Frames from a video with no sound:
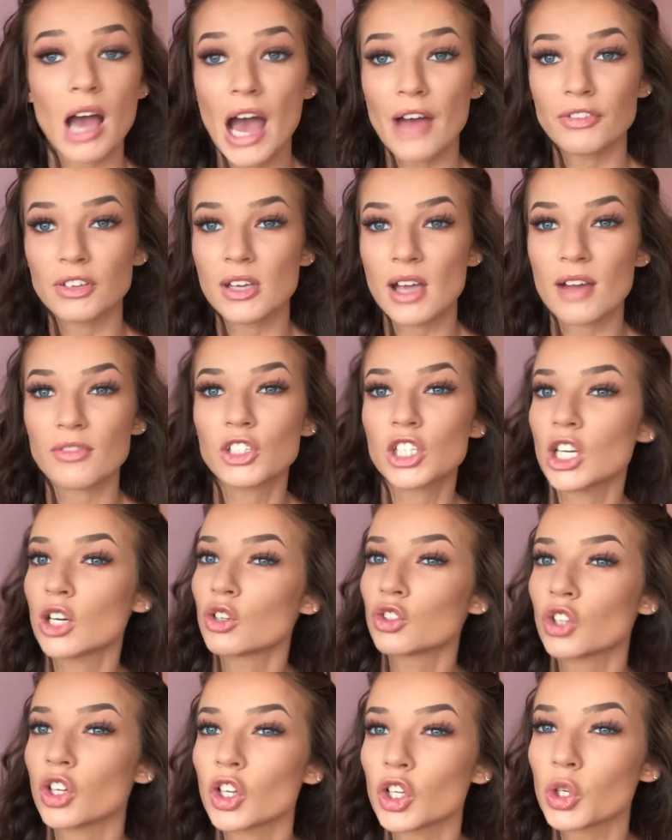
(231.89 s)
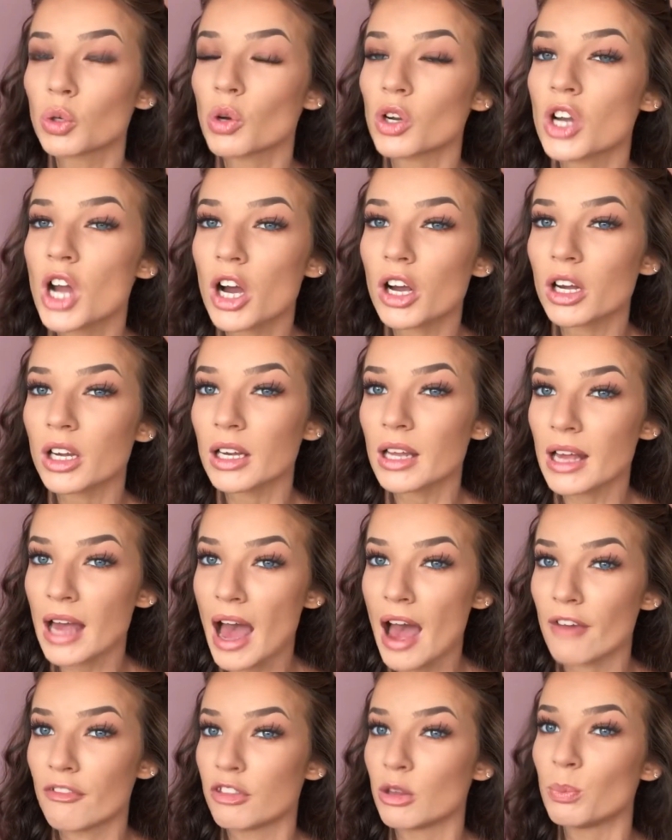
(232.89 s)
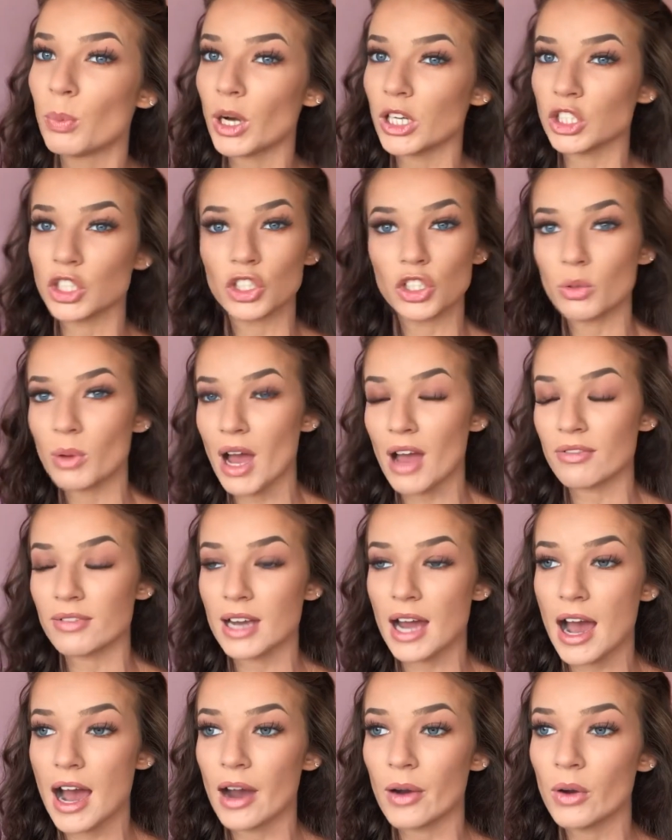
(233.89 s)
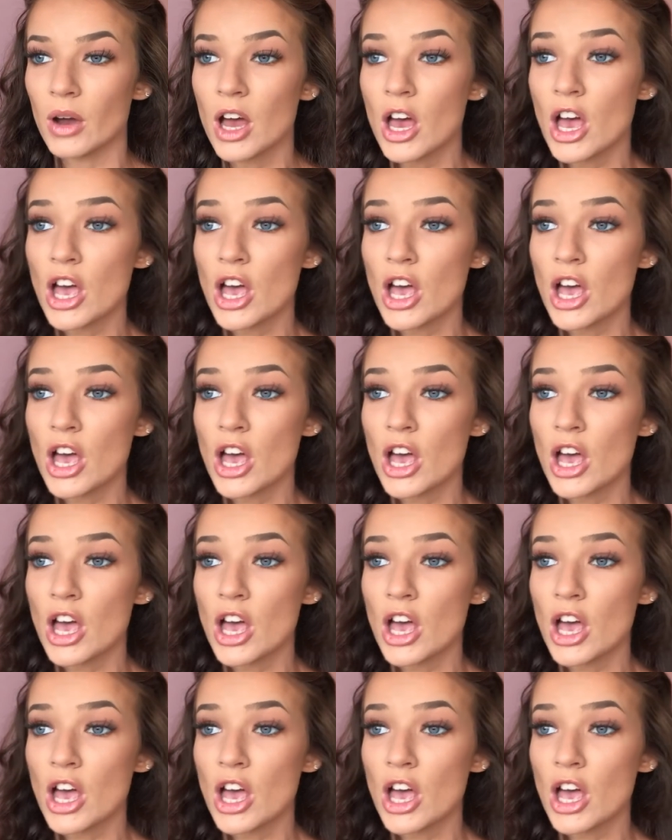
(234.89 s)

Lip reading: After you have children, you are not going to have the body you have now.